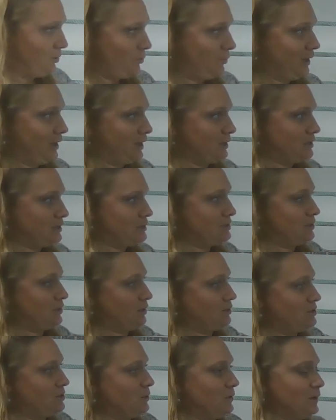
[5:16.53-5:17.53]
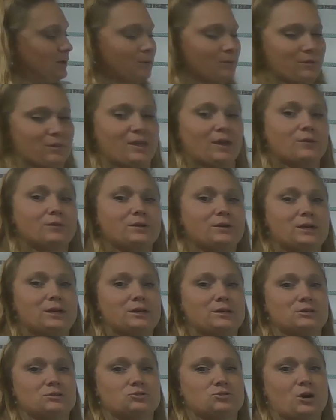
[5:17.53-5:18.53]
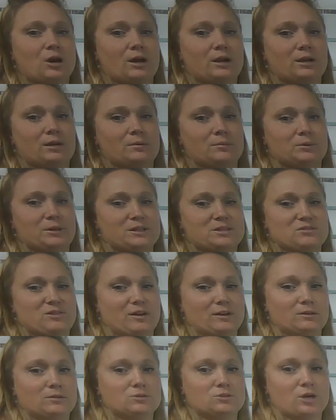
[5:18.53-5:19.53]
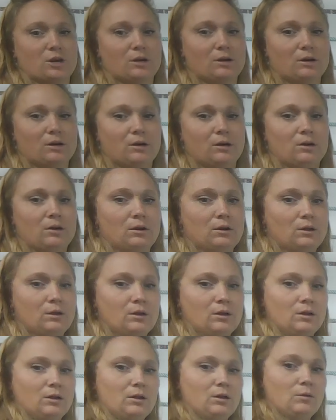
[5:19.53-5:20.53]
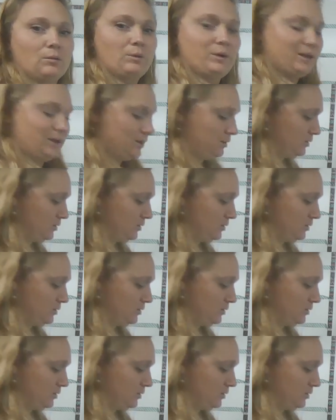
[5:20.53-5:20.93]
where we can start doing it without needing to draw it in a place value chart. We